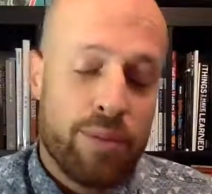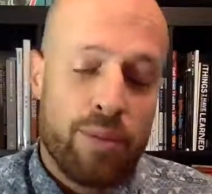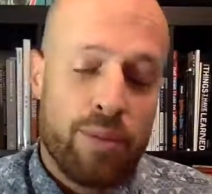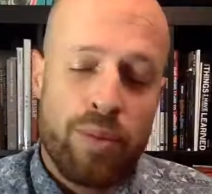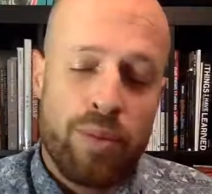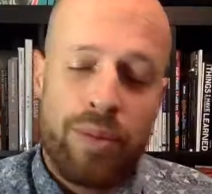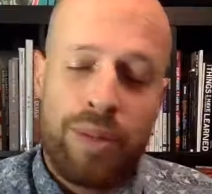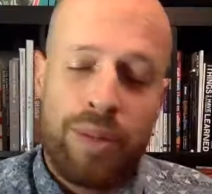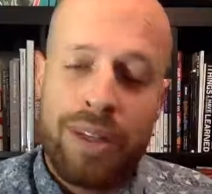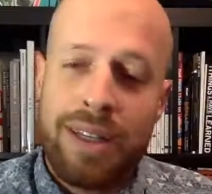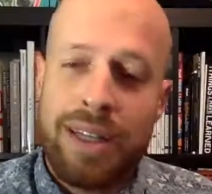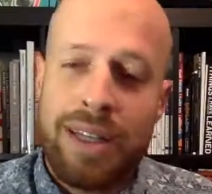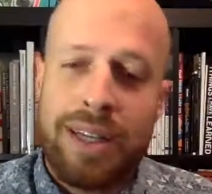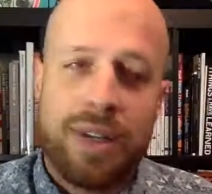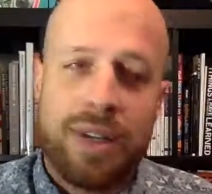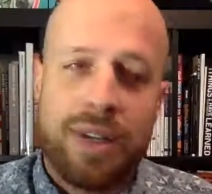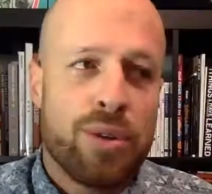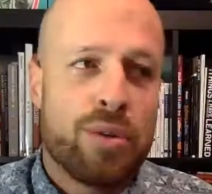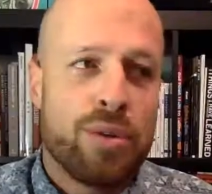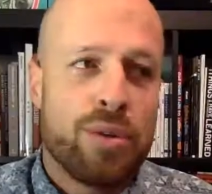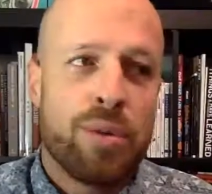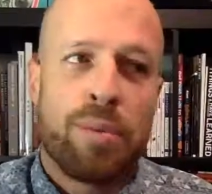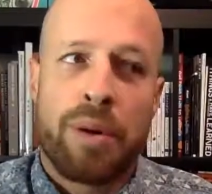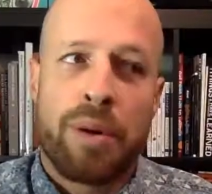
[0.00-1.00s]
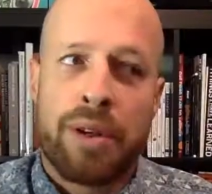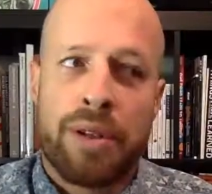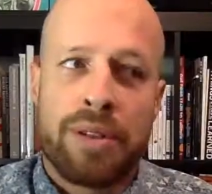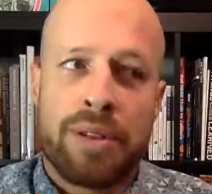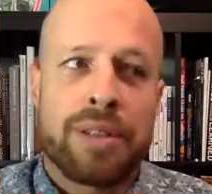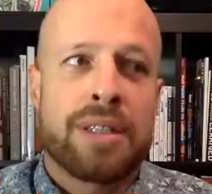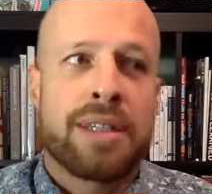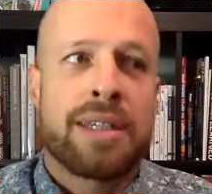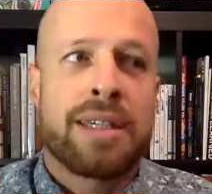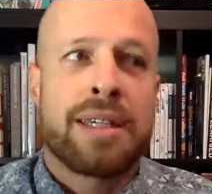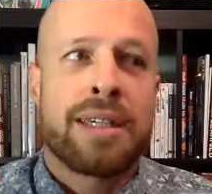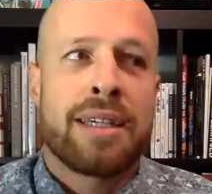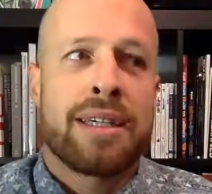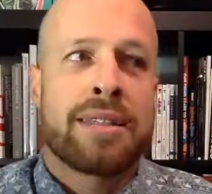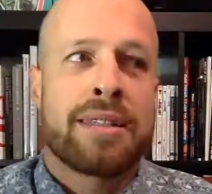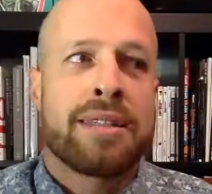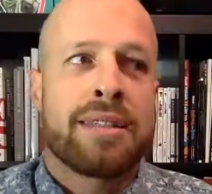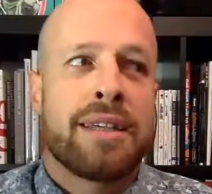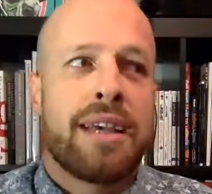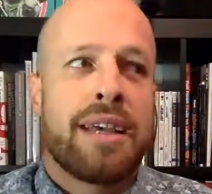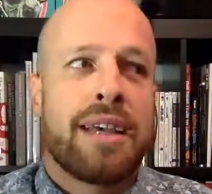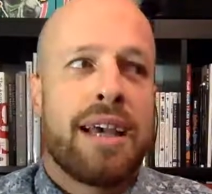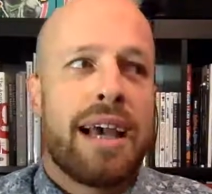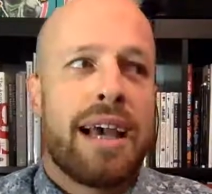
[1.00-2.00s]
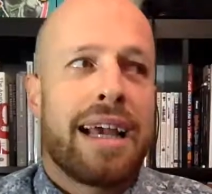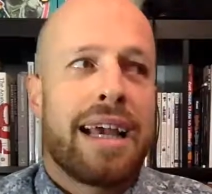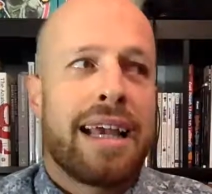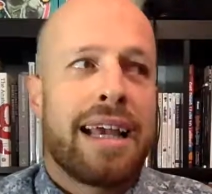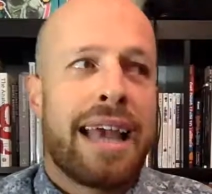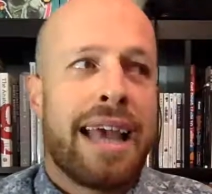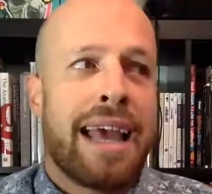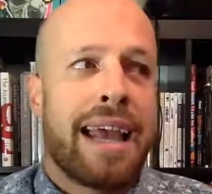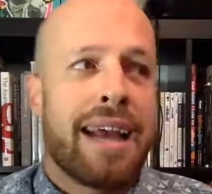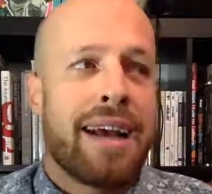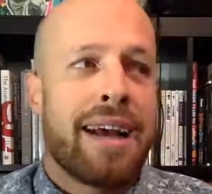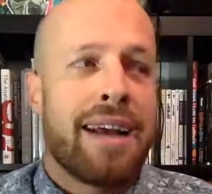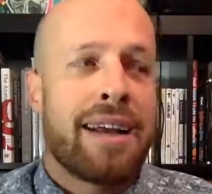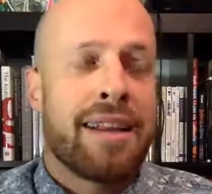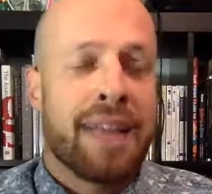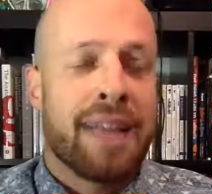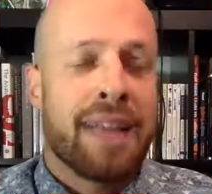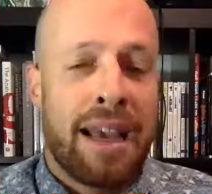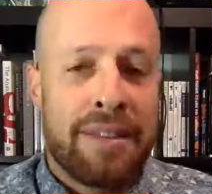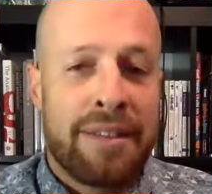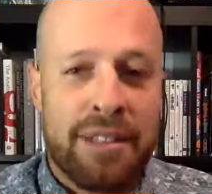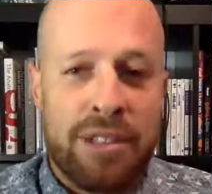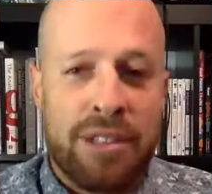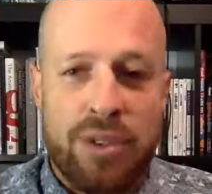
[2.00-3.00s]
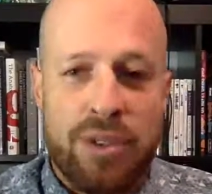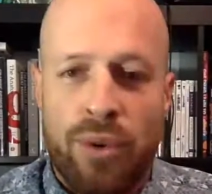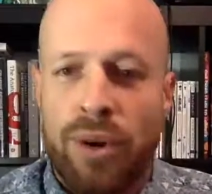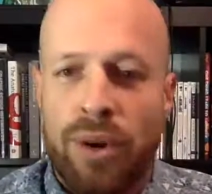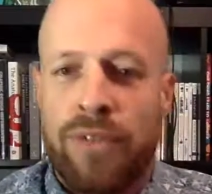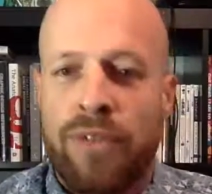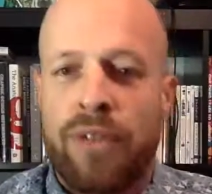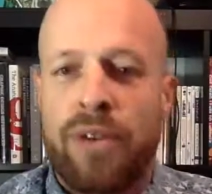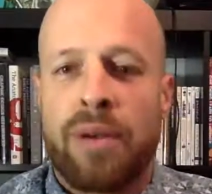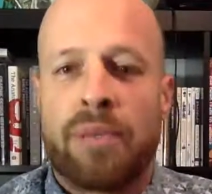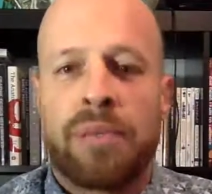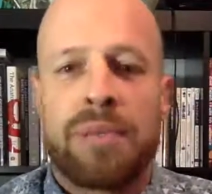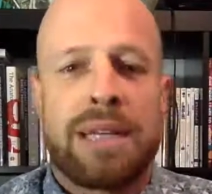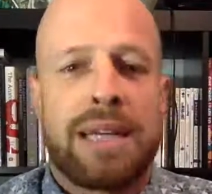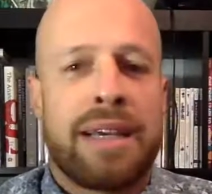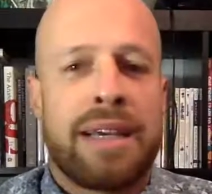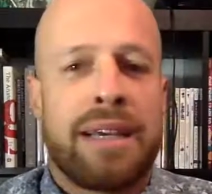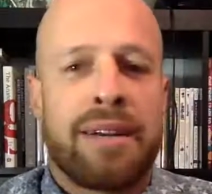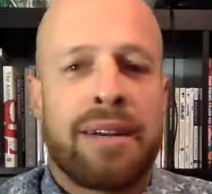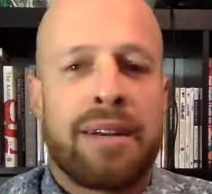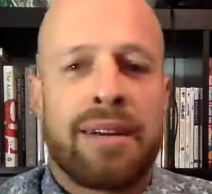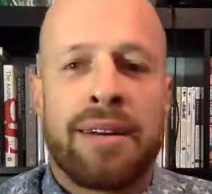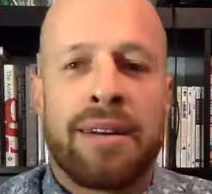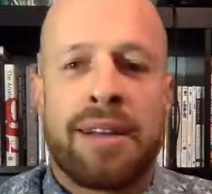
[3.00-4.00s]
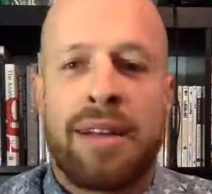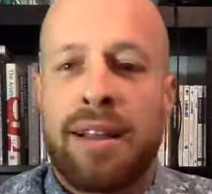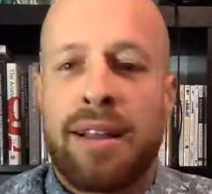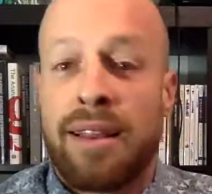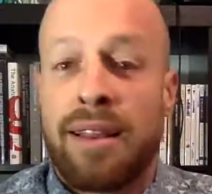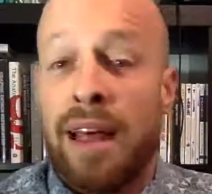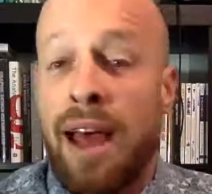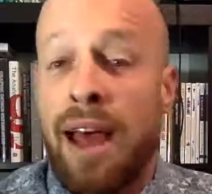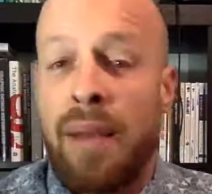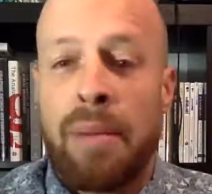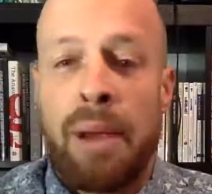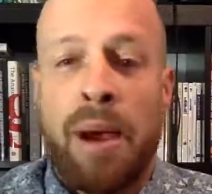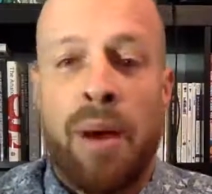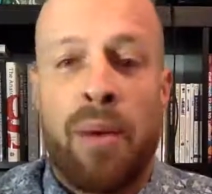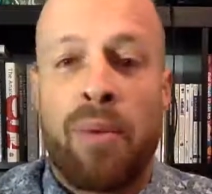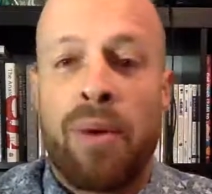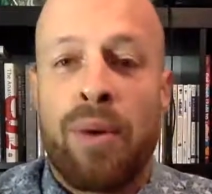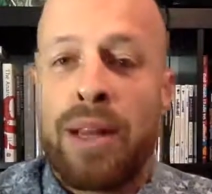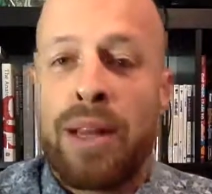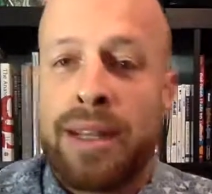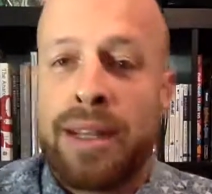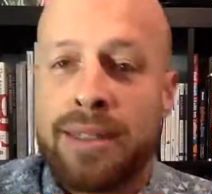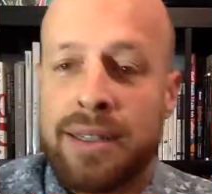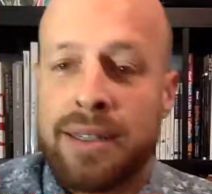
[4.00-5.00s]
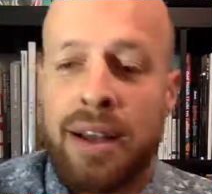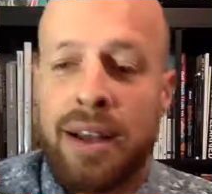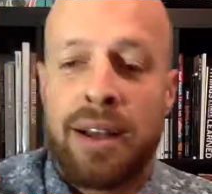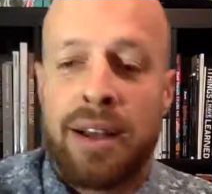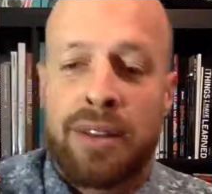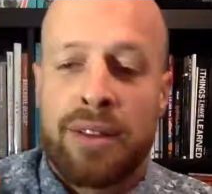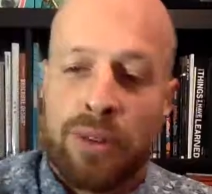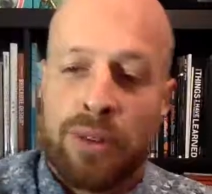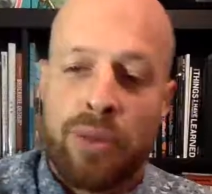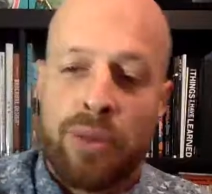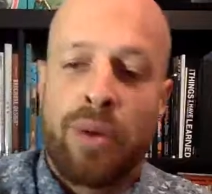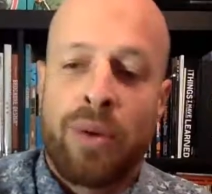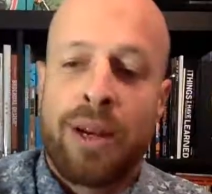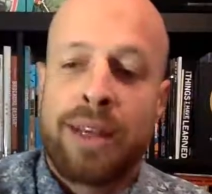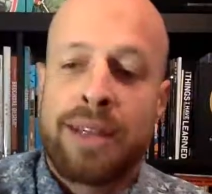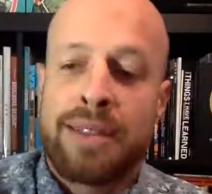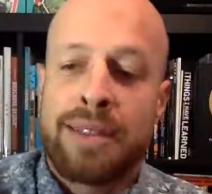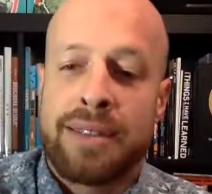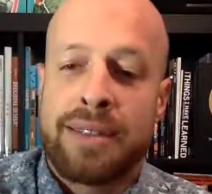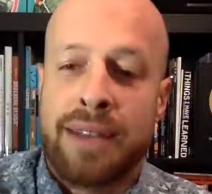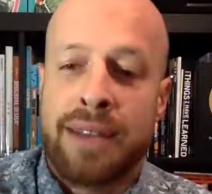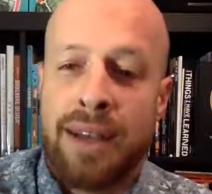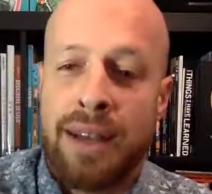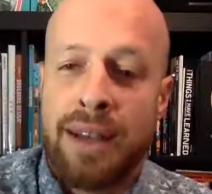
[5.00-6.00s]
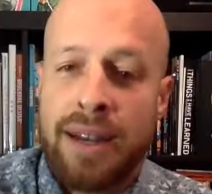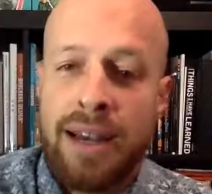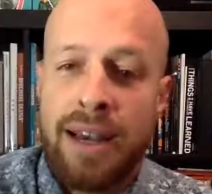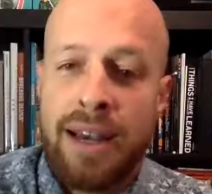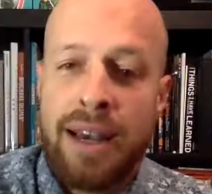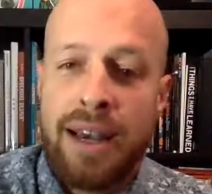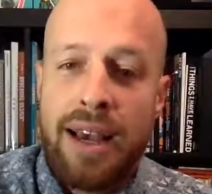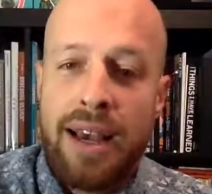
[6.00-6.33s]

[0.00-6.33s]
Really cool person to get a life story from, to hear a lot about what he's gone through and what he's done.